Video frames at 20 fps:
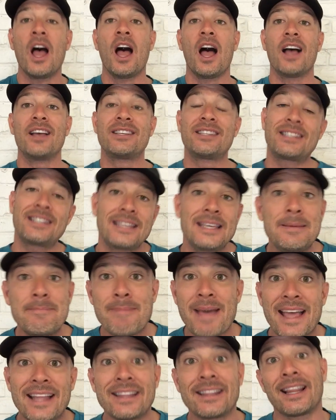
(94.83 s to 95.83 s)
a
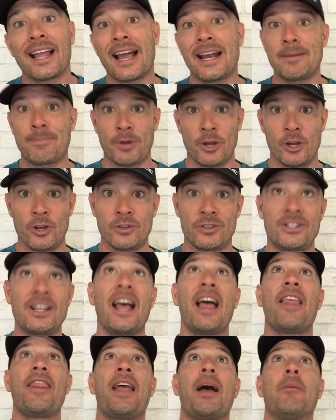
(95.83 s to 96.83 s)
cement light post
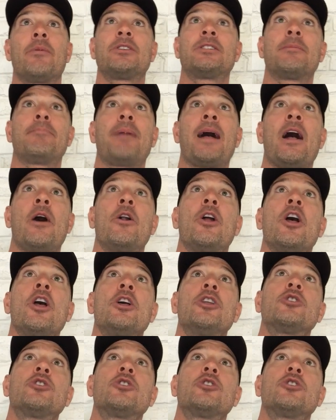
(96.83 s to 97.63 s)
that was about